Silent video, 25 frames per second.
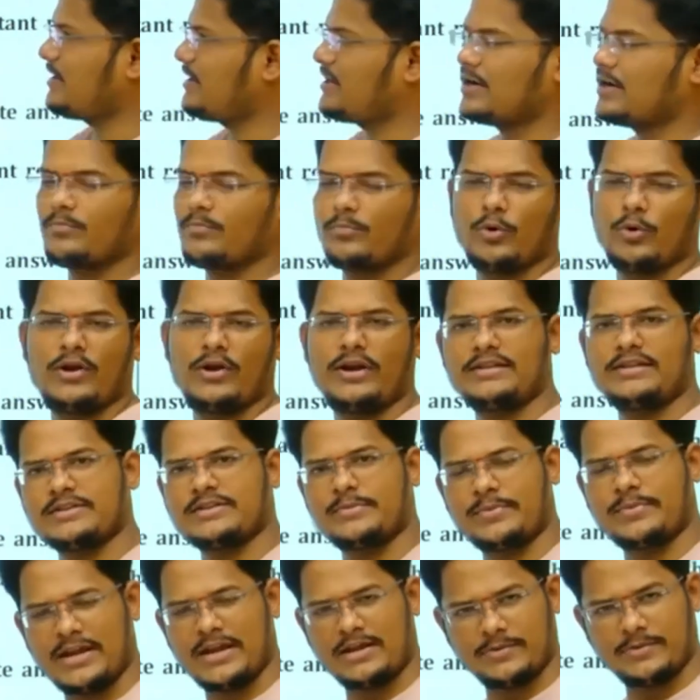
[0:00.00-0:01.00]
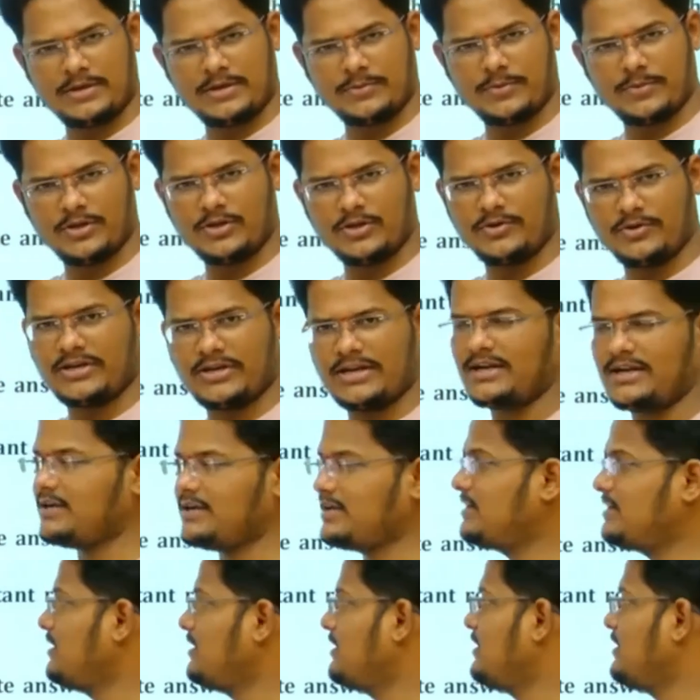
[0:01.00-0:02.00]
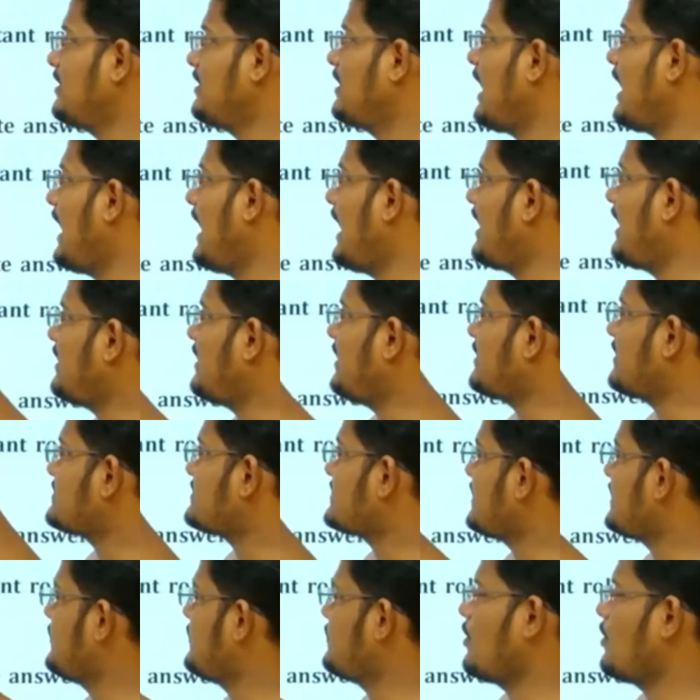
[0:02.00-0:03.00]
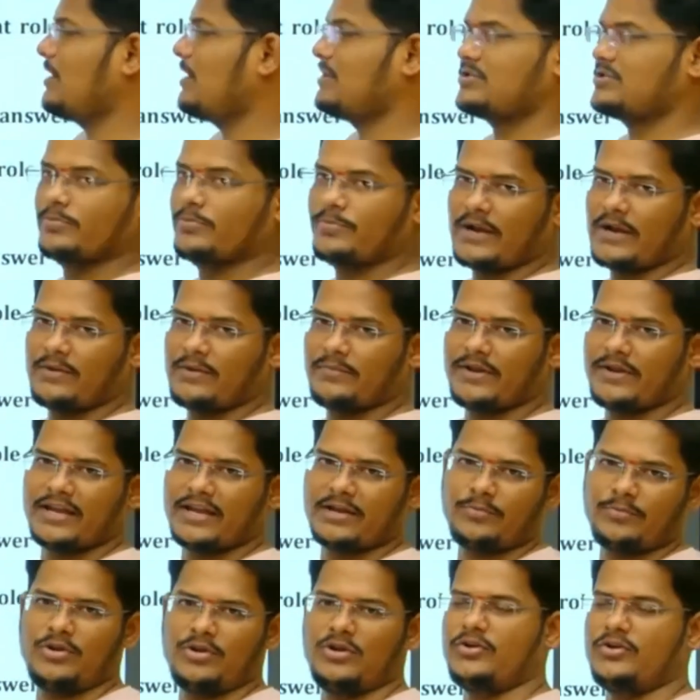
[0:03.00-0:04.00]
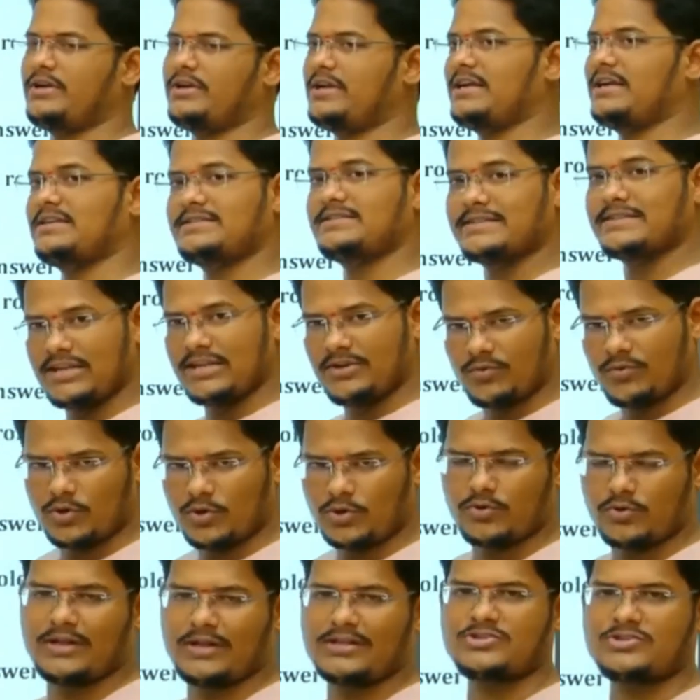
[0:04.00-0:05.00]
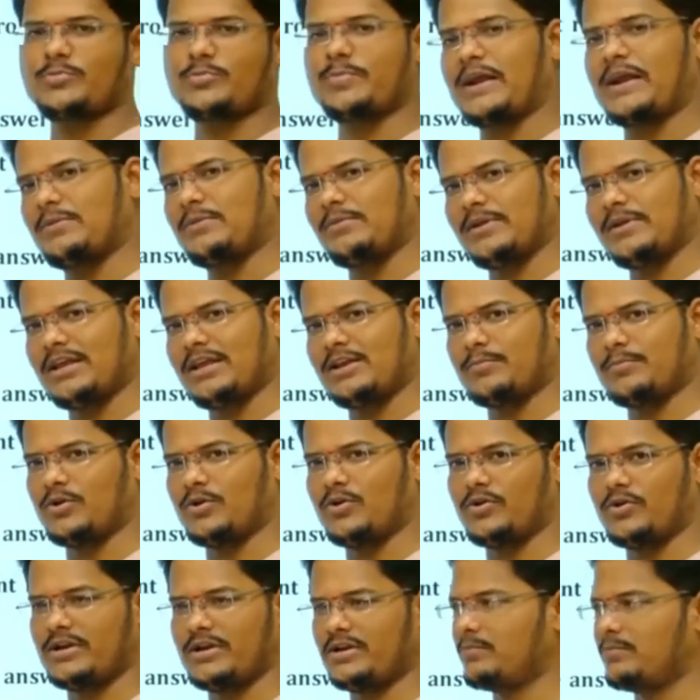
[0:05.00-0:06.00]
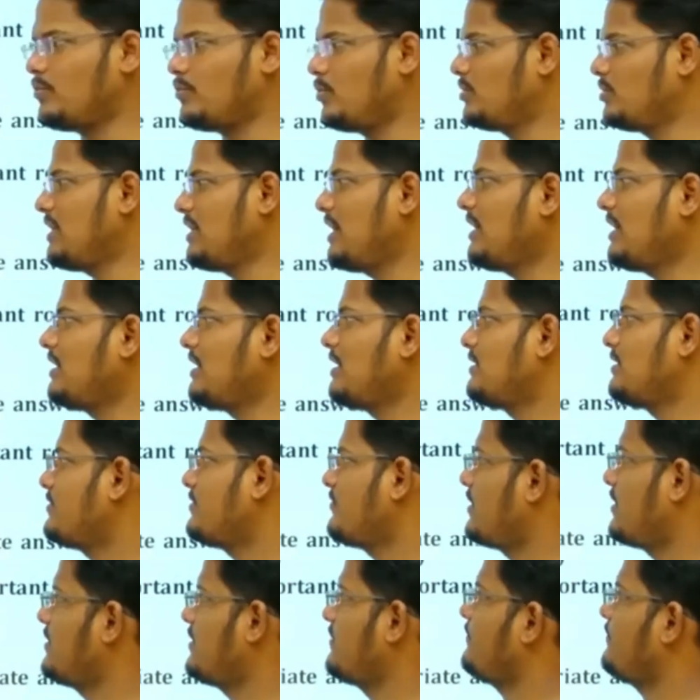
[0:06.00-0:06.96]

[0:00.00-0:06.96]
compound is a primary pollutant, and CO also primary air pollutant, CO2 also primary air pollutant. Both are under the one.